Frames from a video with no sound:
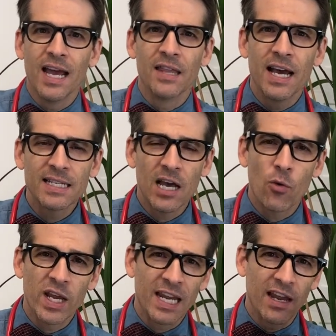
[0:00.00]
and that's how
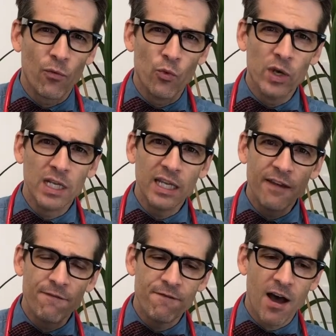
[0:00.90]
we can get really
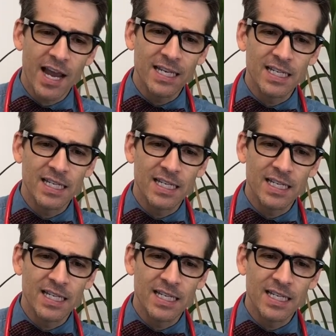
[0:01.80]
fine